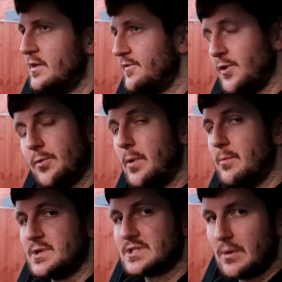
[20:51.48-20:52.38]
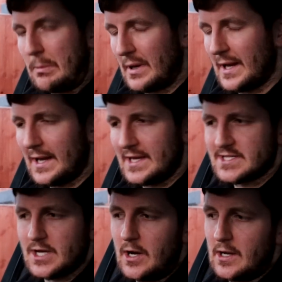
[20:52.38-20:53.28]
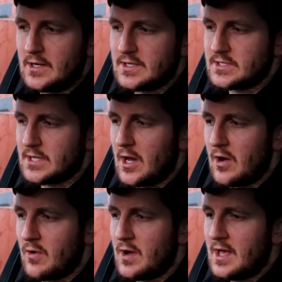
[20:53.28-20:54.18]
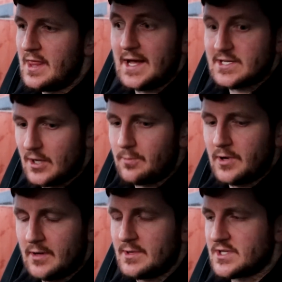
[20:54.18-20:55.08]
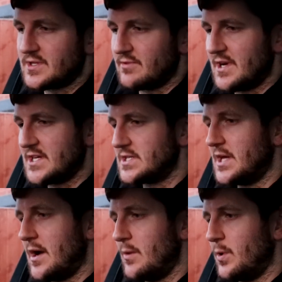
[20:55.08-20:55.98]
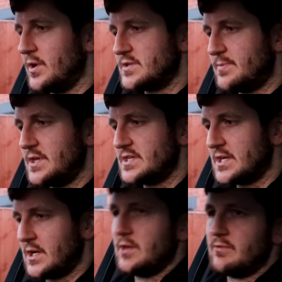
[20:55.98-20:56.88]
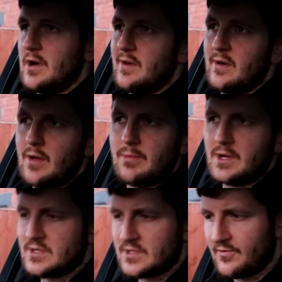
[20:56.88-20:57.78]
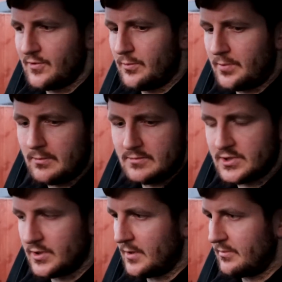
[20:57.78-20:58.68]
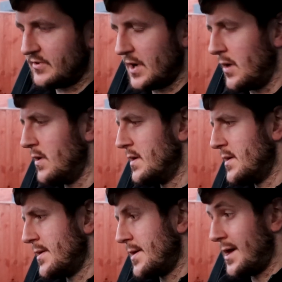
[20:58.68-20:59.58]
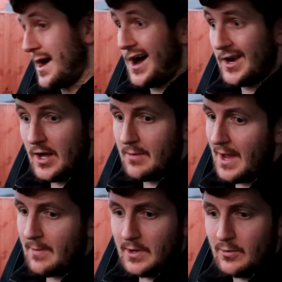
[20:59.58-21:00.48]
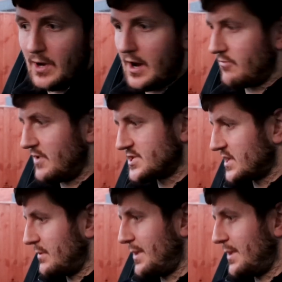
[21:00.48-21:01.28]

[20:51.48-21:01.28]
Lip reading: the fuel pump was completely silent. So that's like pretty much the reason that I wanted to put this thing on the road anyway, because the fuel pump shut up. So I don't know, maybe originally